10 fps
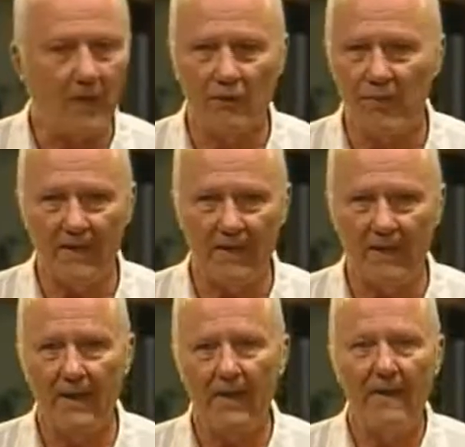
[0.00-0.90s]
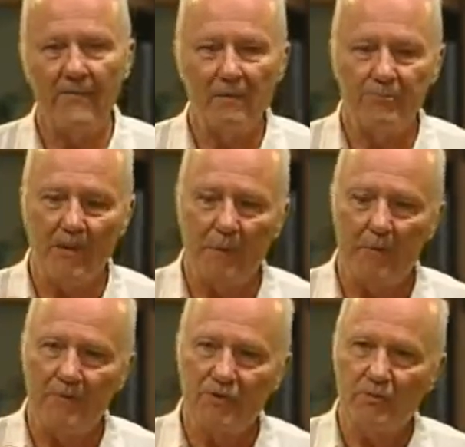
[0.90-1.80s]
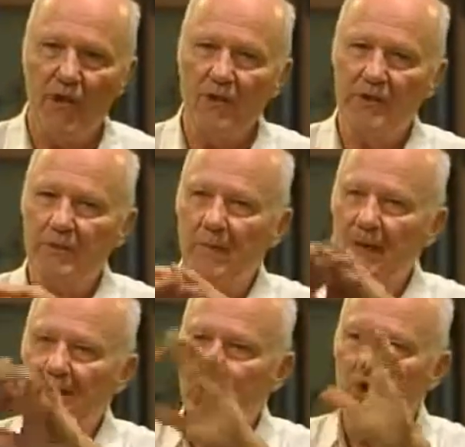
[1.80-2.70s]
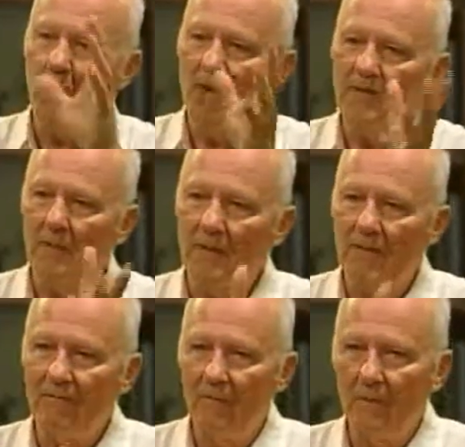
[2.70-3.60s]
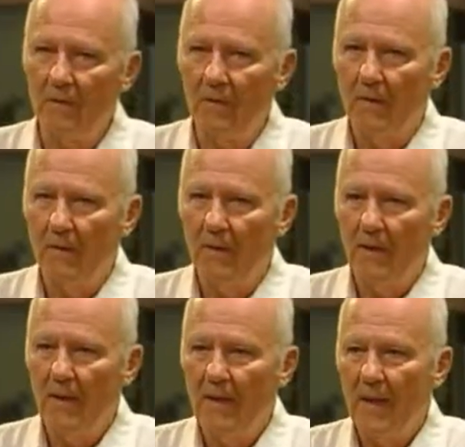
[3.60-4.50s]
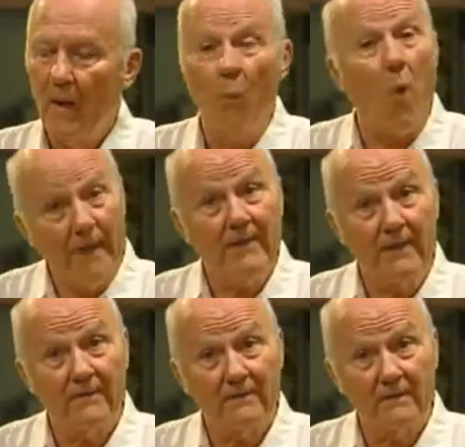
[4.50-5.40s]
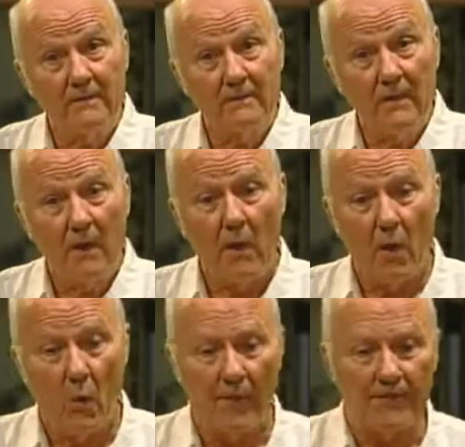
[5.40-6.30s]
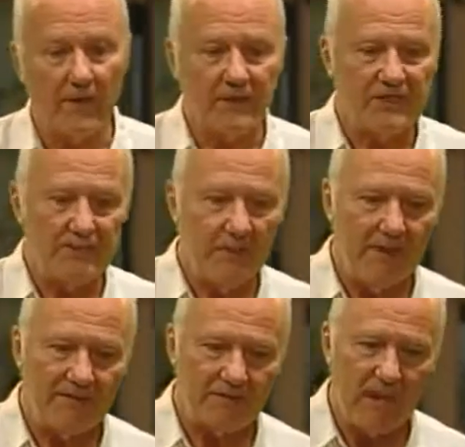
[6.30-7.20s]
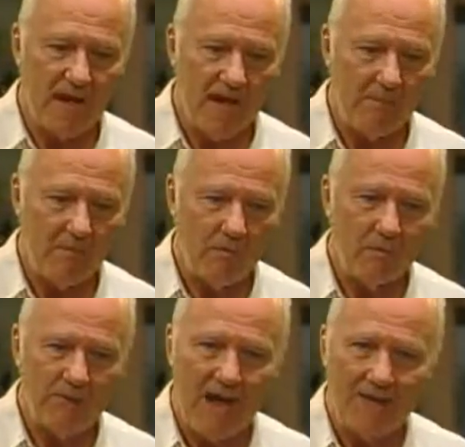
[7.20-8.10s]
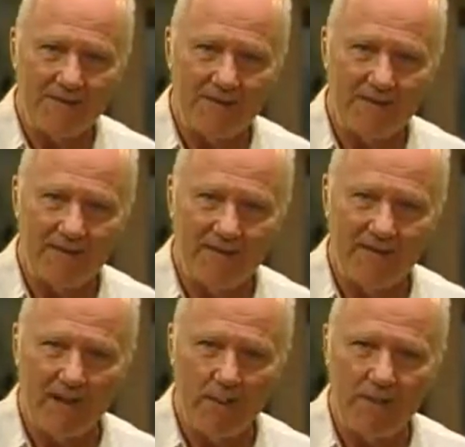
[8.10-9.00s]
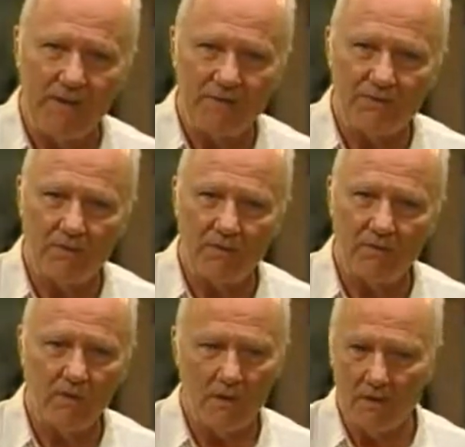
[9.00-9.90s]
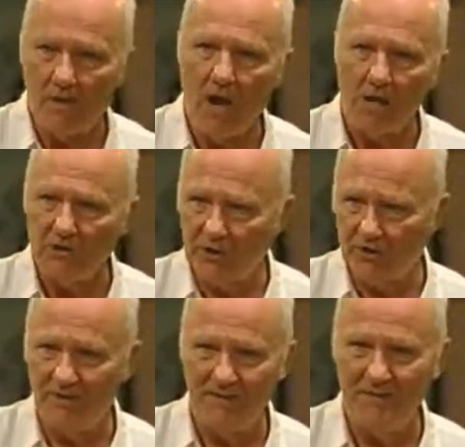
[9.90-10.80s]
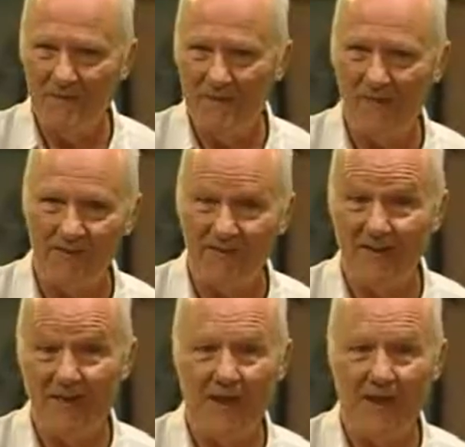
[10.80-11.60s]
Tricky. The problem is trying to explain the quantum level oneness with our space-time reality that we consider logic, right?